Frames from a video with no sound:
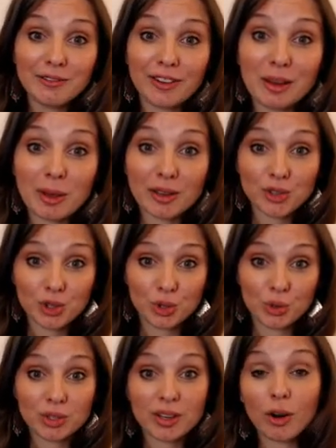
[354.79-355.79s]
female
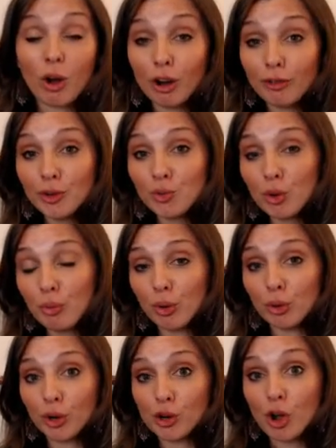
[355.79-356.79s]
students had often
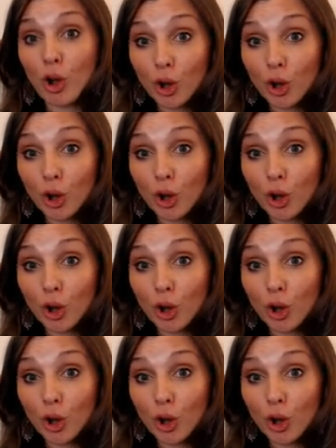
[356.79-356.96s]
reported